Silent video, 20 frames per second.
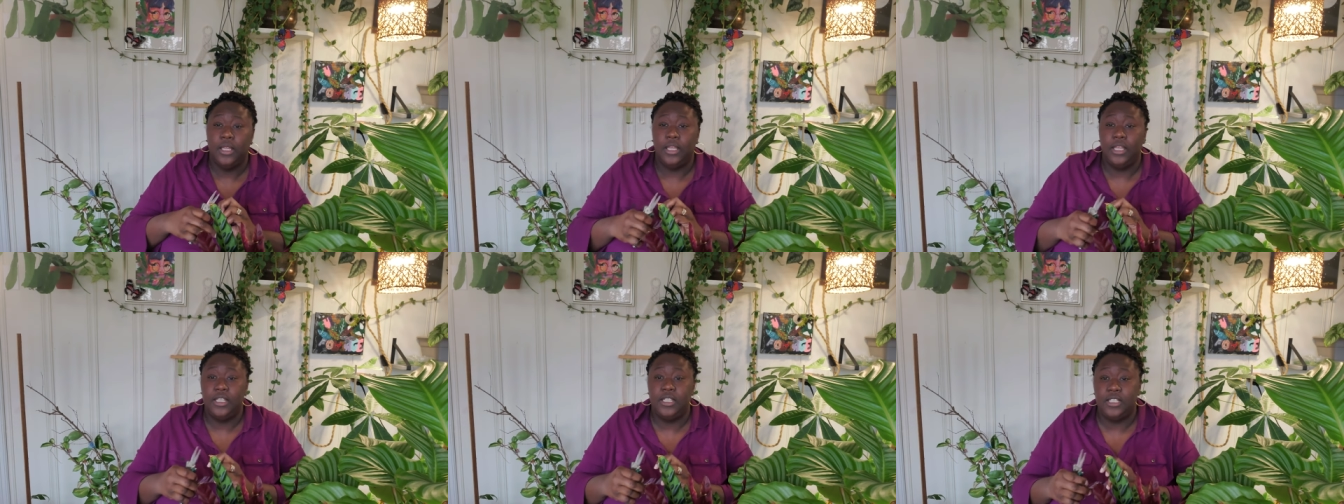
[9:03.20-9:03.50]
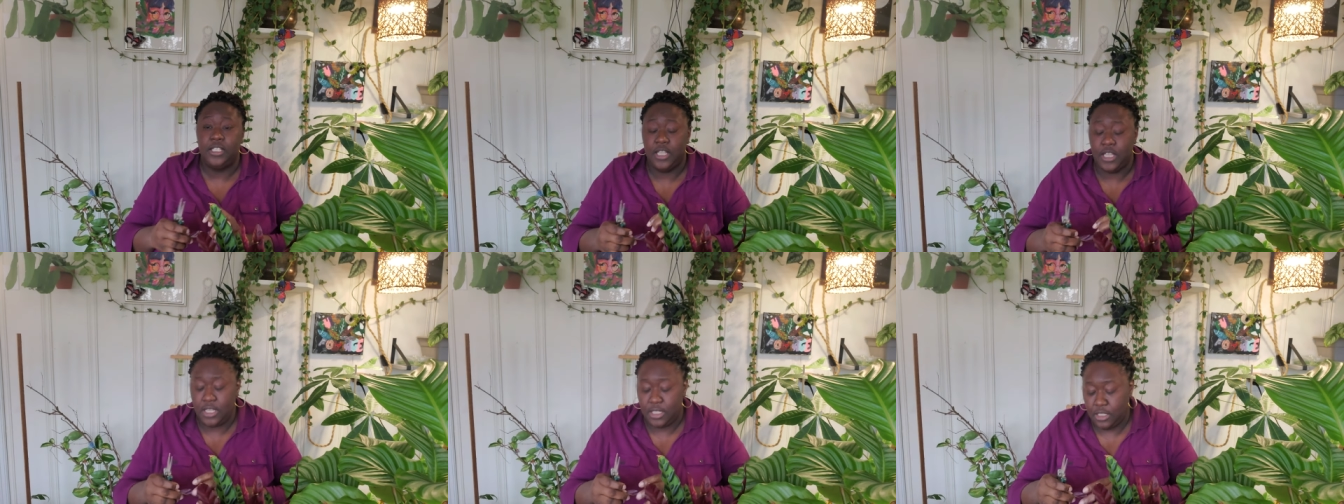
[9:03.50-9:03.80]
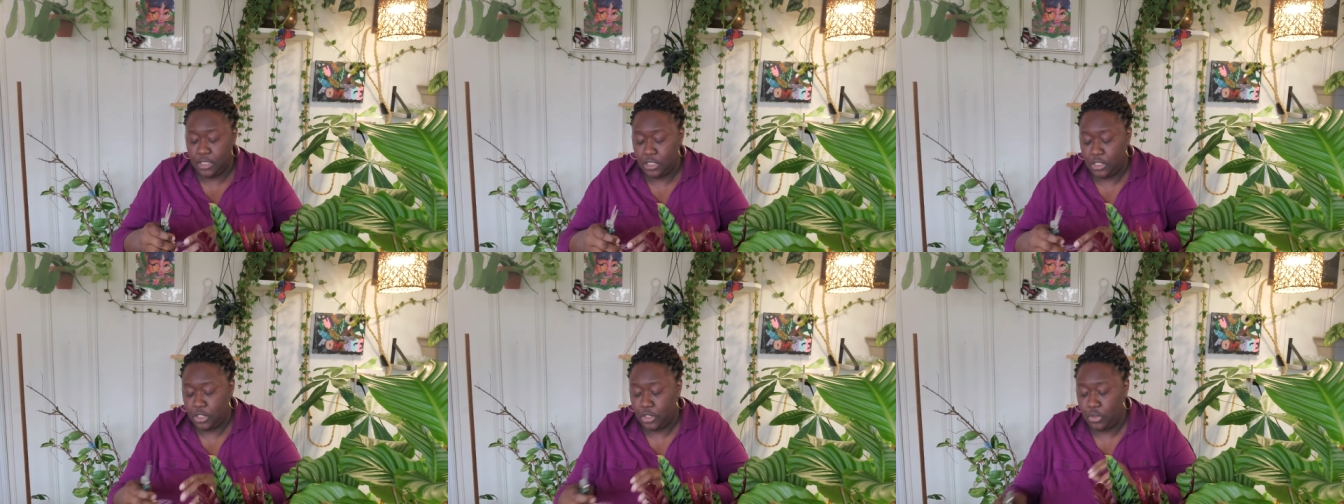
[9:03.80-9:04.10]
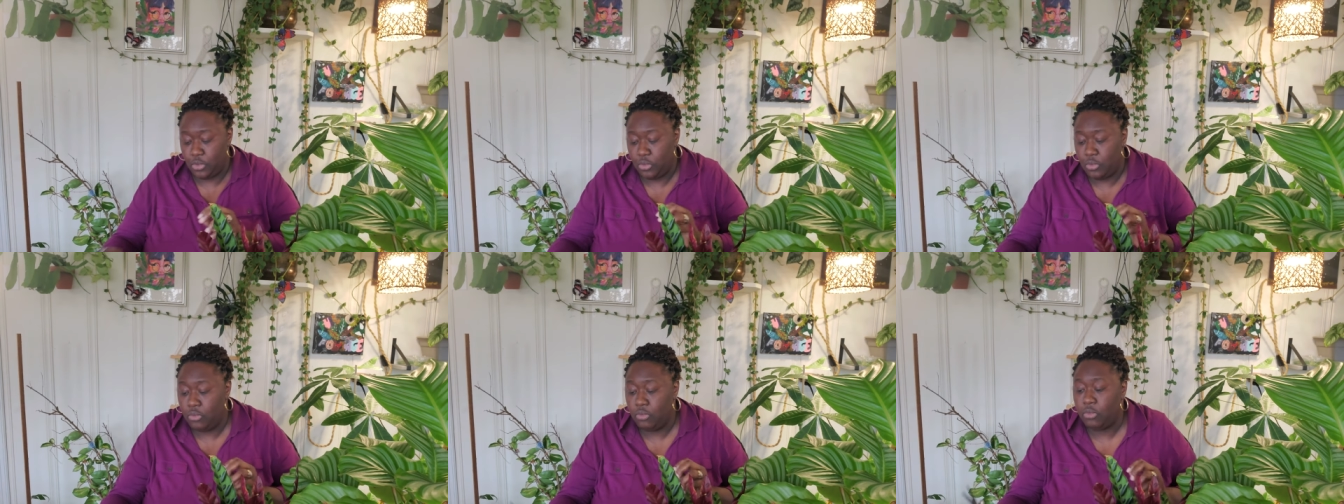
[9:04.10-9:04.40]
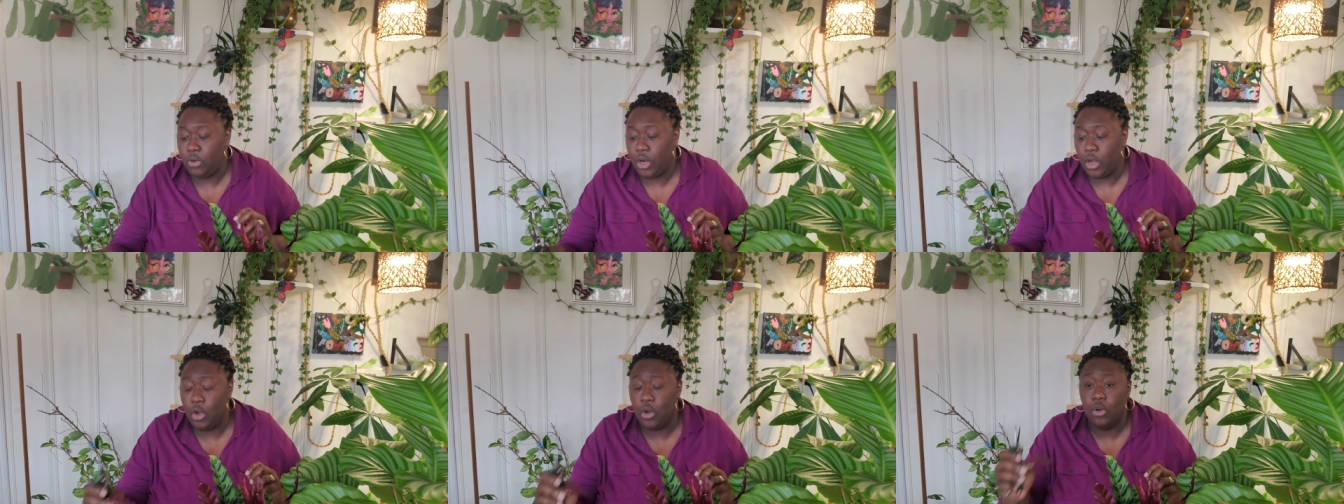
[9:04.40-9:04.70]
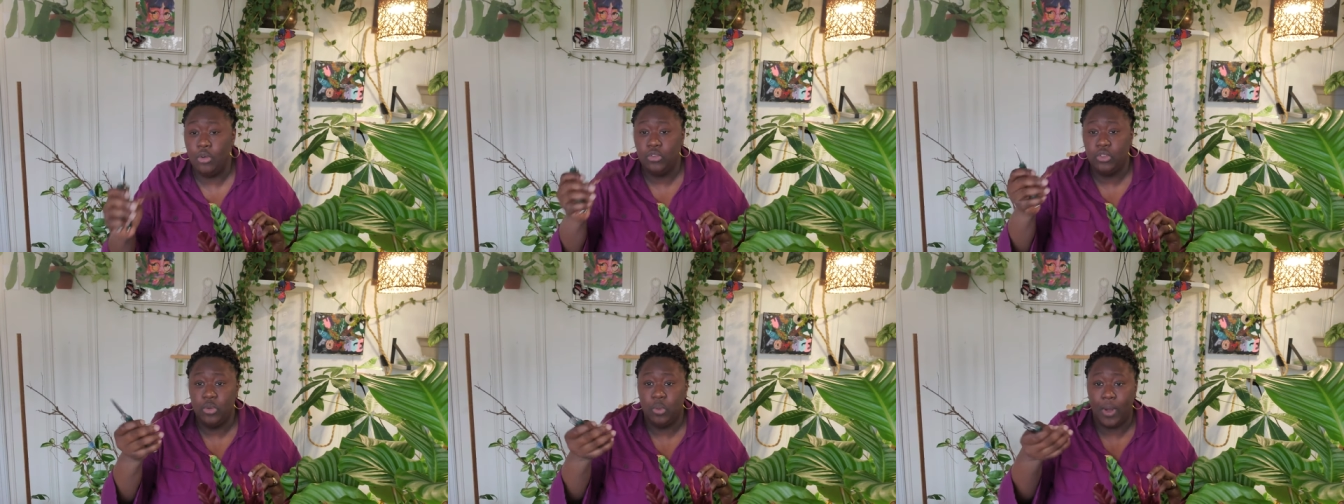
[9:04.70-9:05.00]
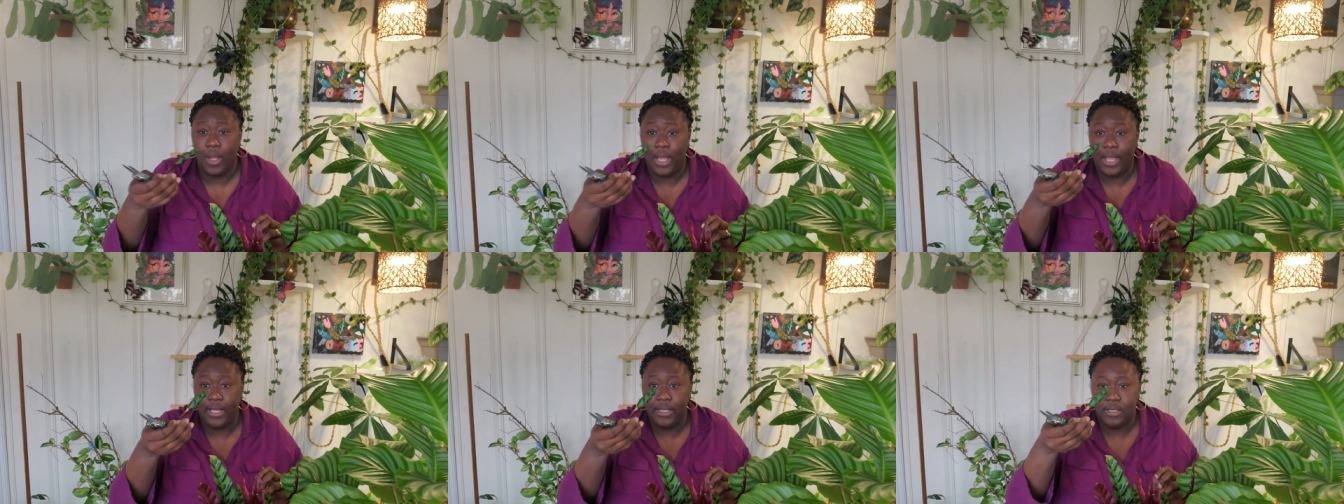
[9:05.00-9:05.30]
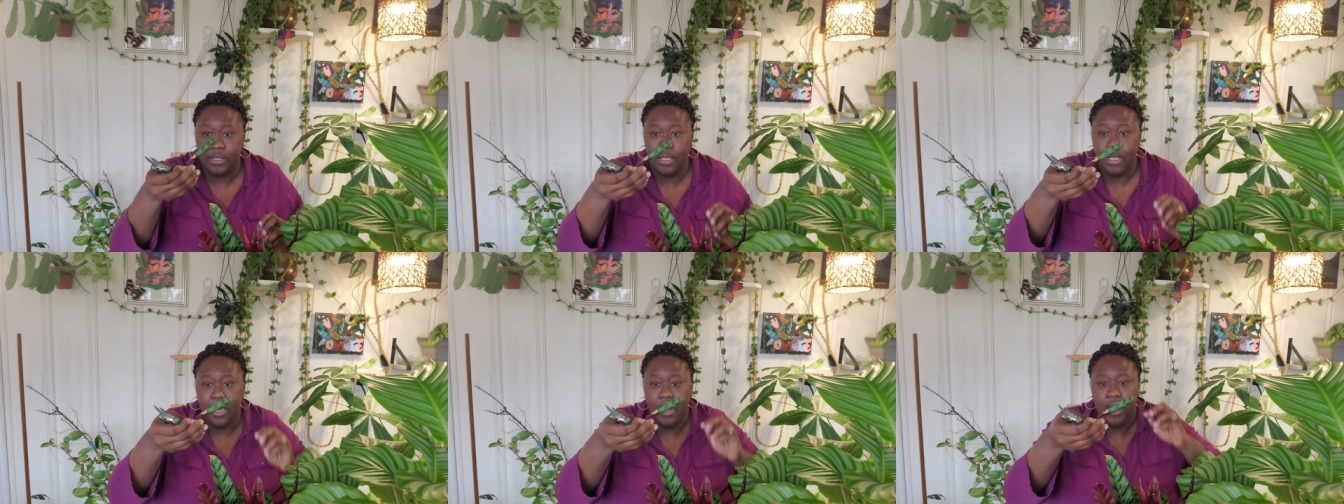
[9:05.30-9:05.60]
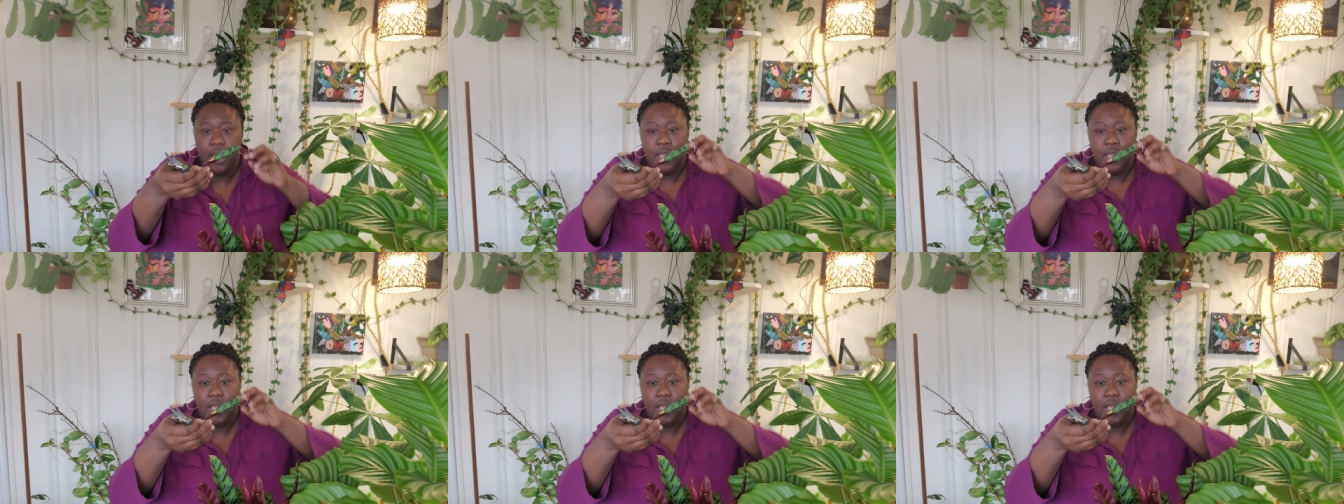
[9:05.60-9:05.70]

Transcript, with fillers: it tends to grow twice.